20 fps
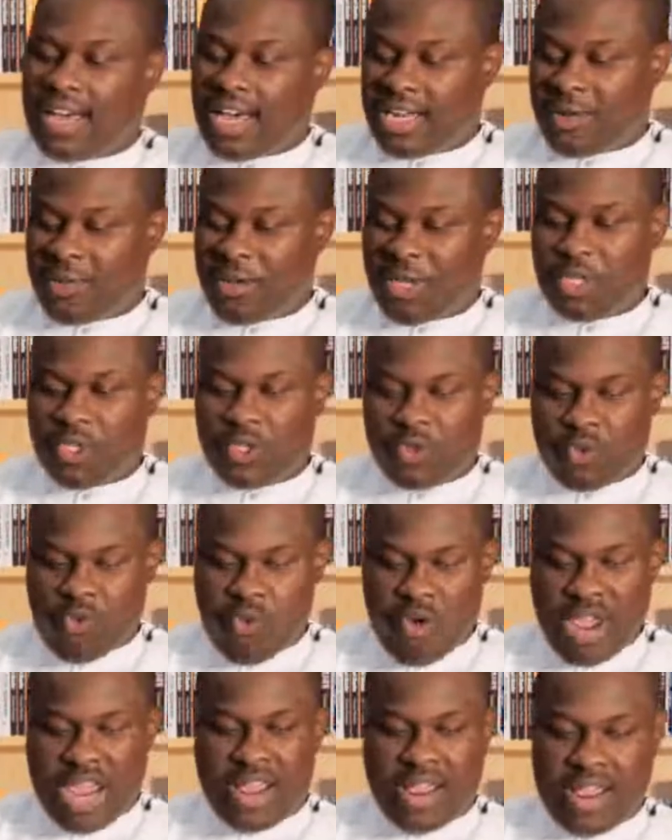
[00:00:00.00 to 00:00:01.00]
And they begin to
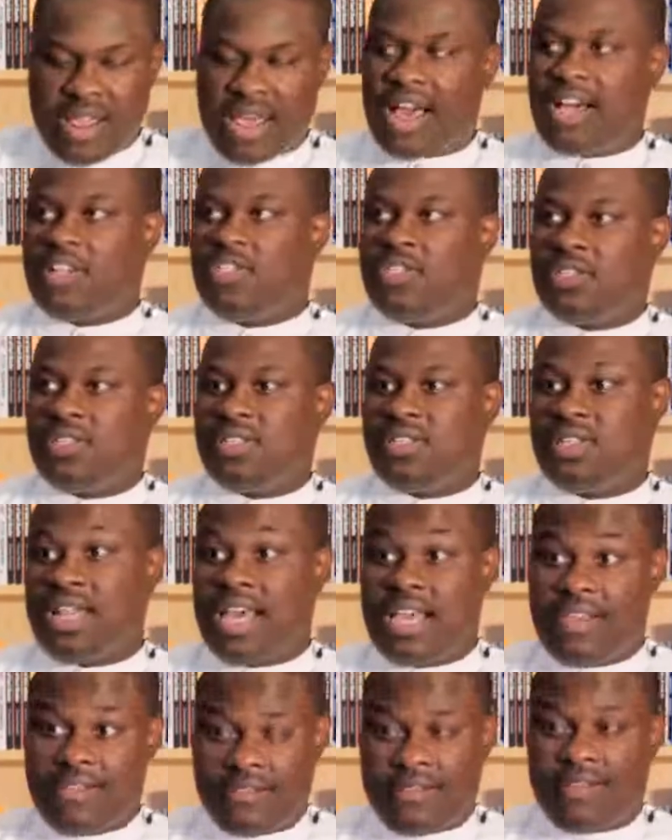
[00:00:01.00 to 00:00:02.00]
weigh actions in
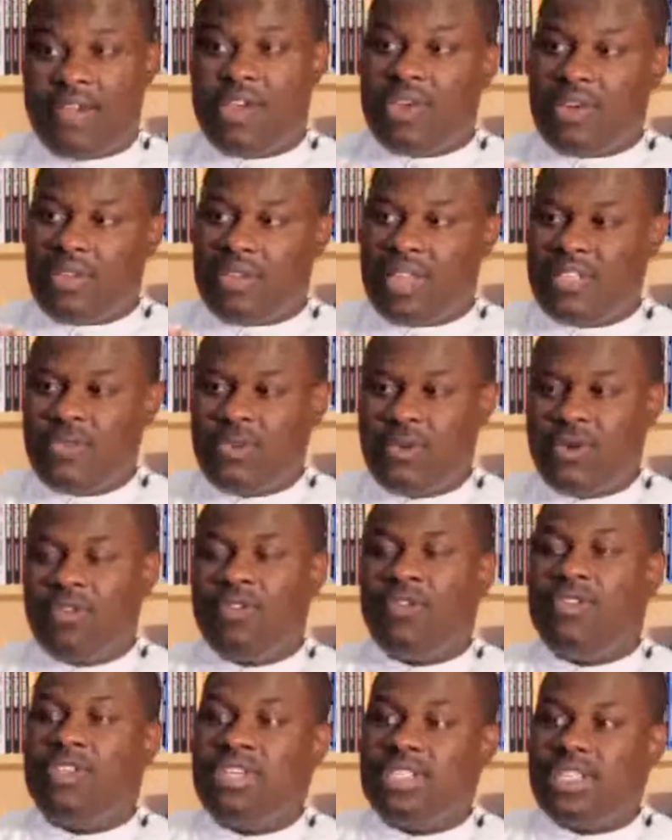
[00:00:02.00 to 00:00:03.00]
life. That's one
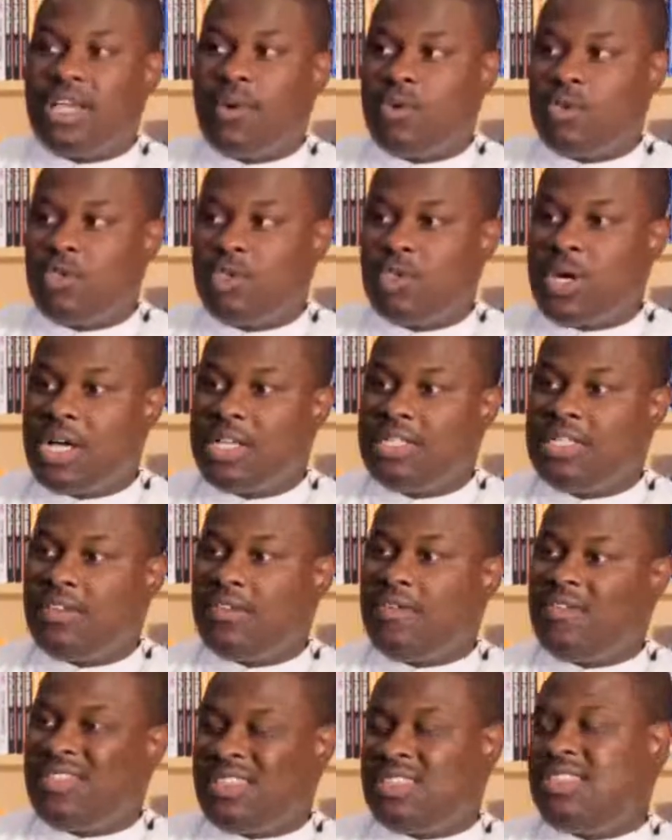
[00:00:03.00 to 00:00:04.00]
of the things I want to
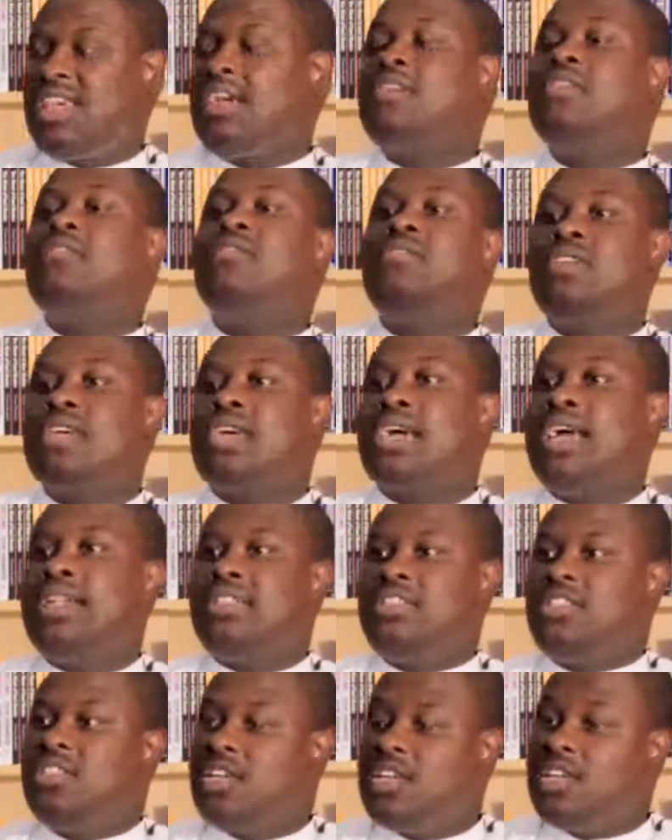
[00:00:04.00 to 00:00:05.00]
achieve. The second thing
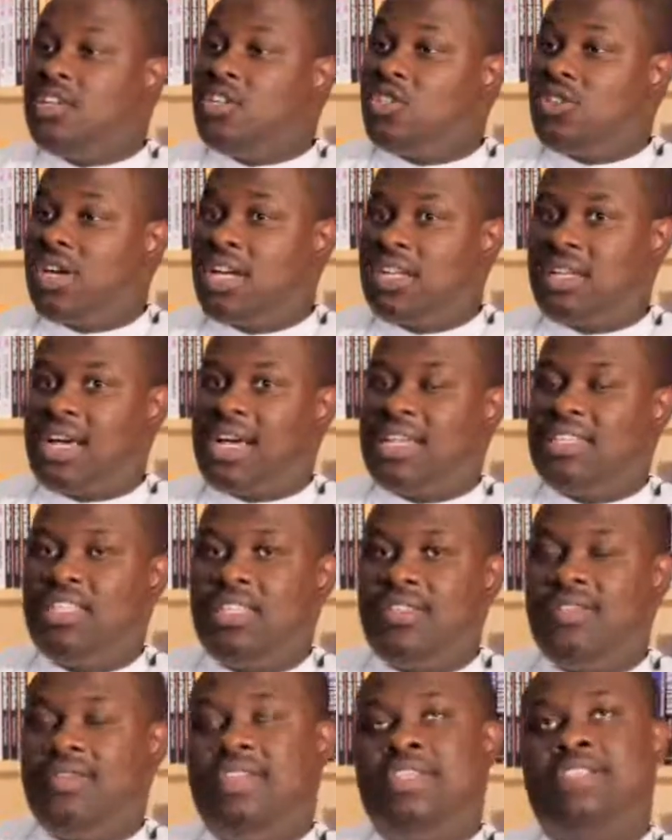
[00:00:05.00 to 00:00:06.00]
I try to
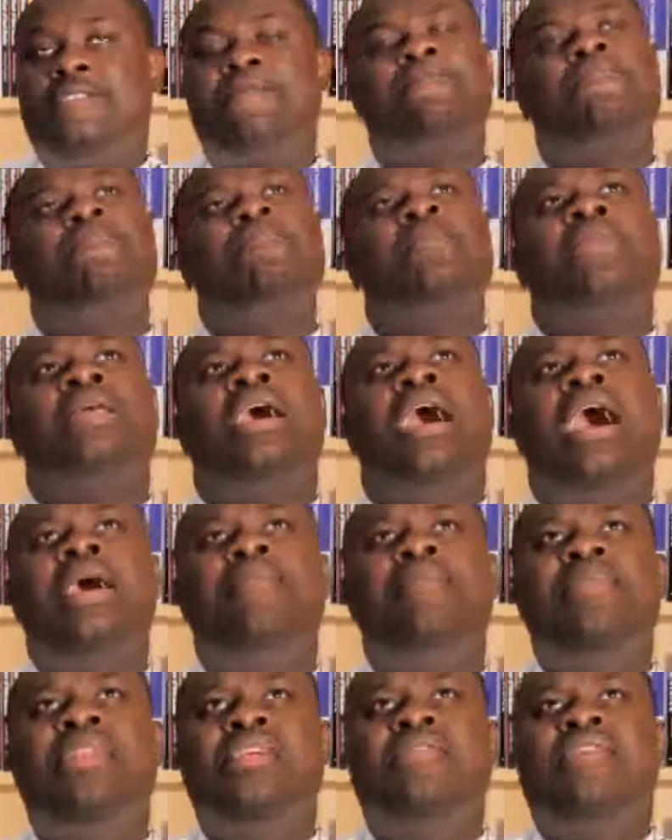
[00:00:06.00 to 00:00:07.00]
achieve is,
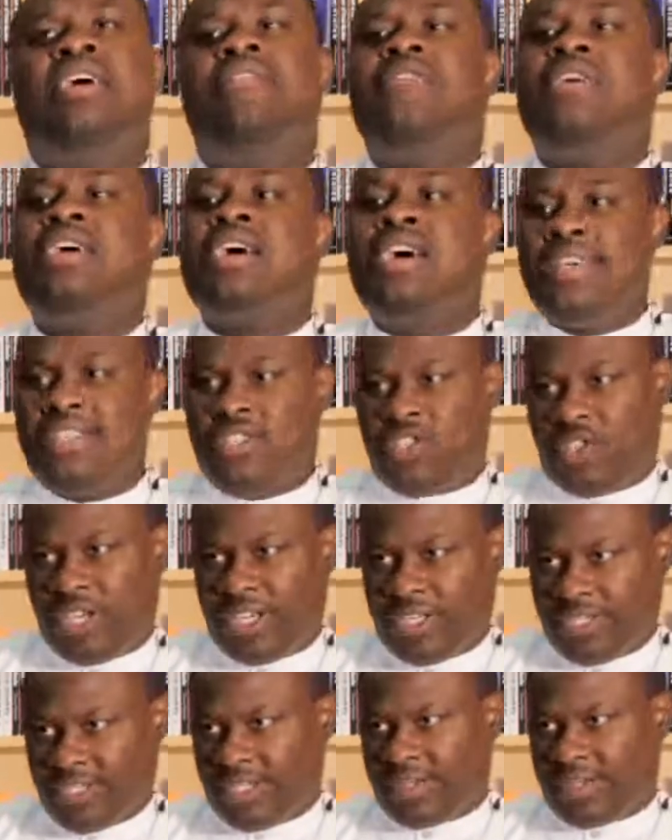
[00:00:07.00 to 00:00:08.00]
I believe Africa is
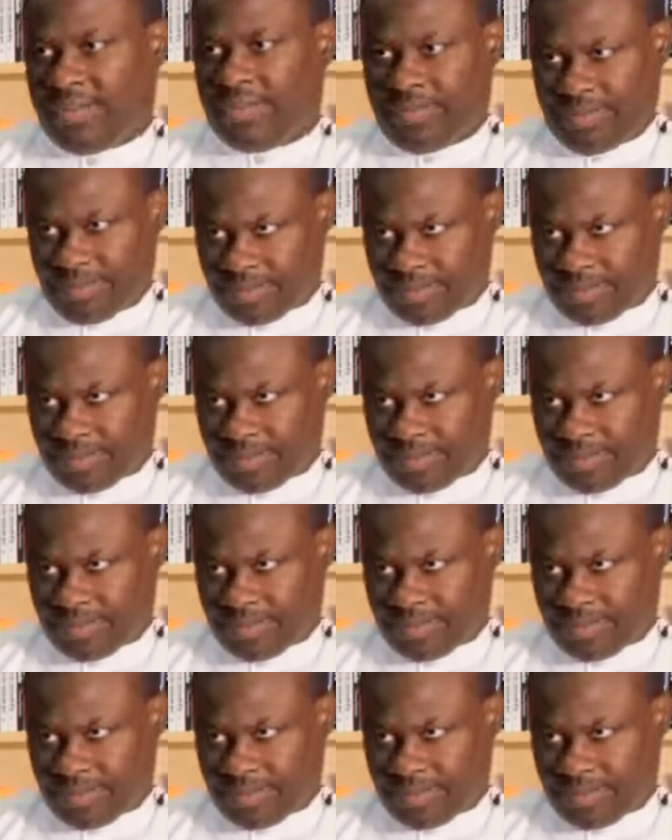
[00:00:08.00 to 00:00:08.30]
changing.